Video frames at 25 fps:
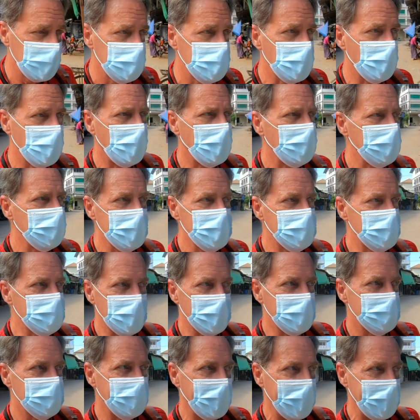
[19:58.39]
So all these
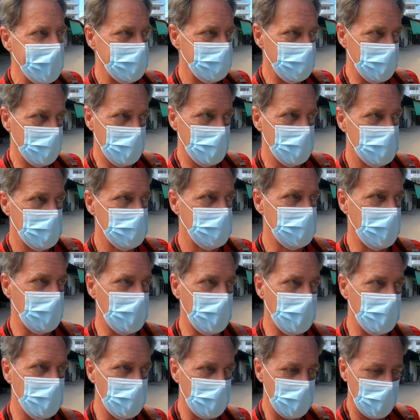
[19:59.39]
things happened
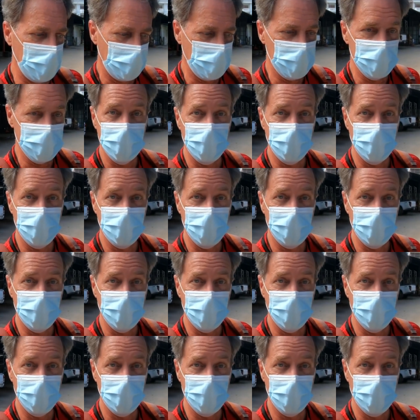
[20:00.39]
and everything